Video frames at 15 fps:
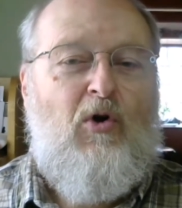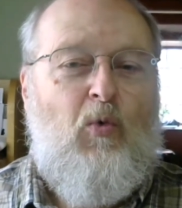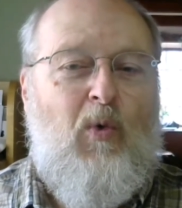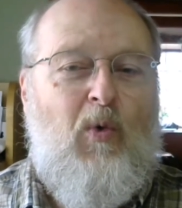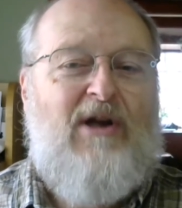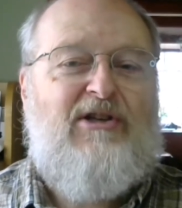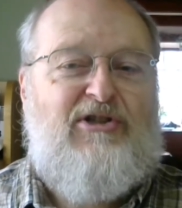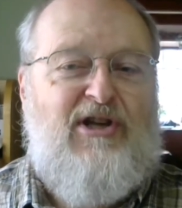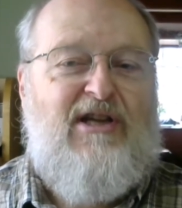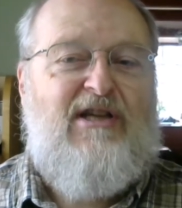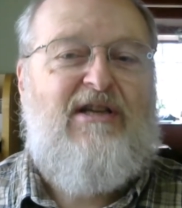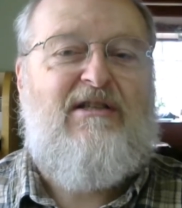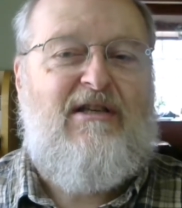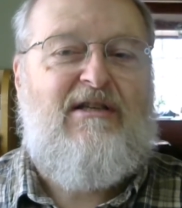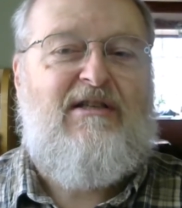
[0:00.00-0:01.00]
what
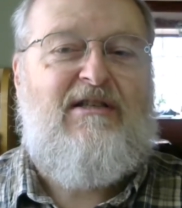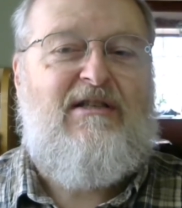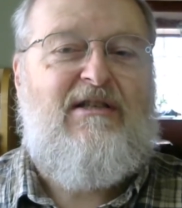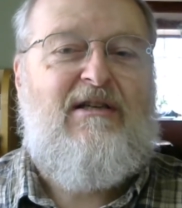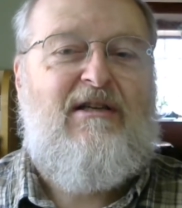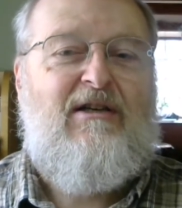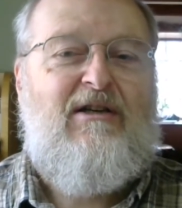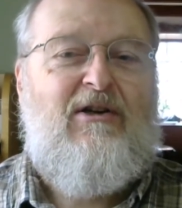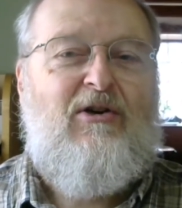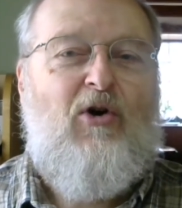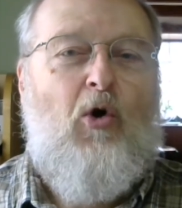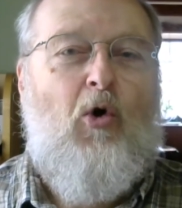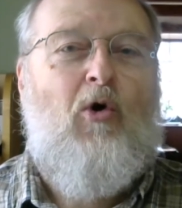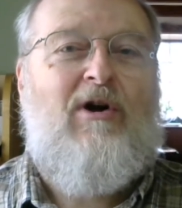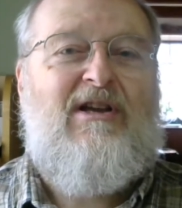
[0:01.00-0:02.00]
Jesus
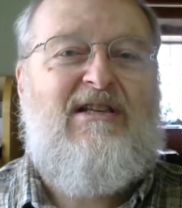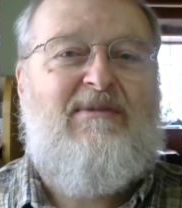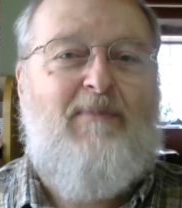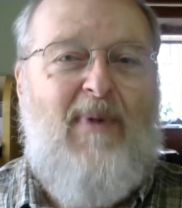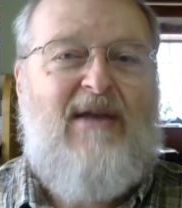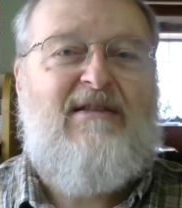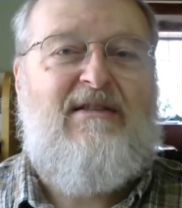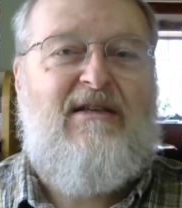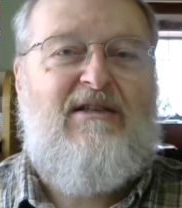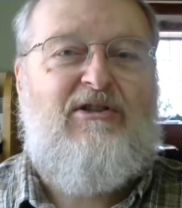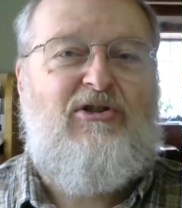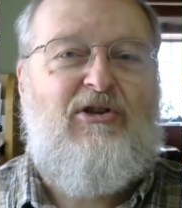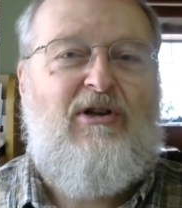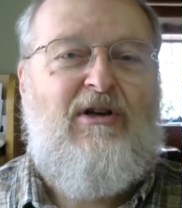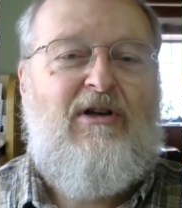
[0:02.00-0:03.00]
or his
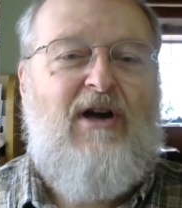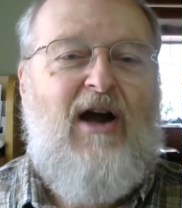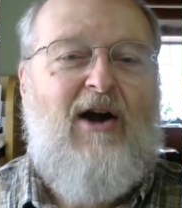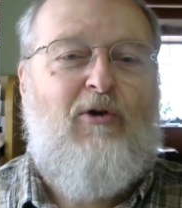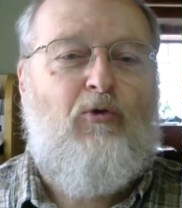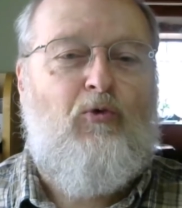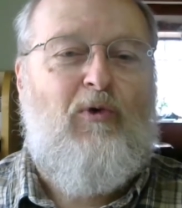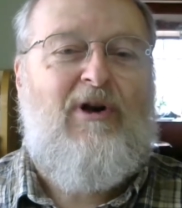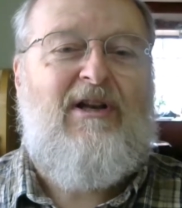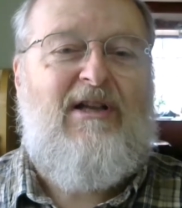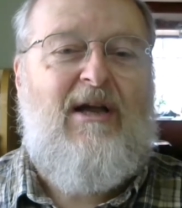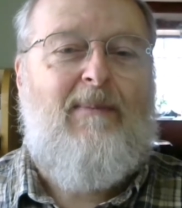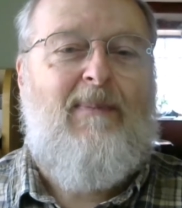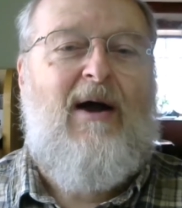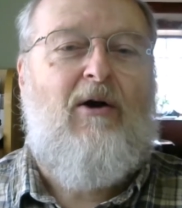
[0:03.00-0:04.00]
message are
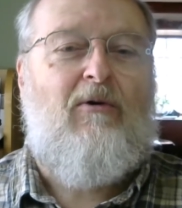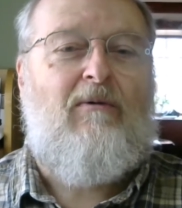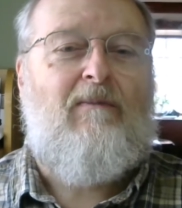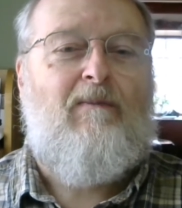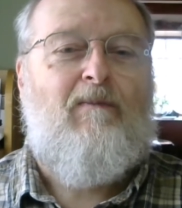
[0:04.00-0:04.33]
really about.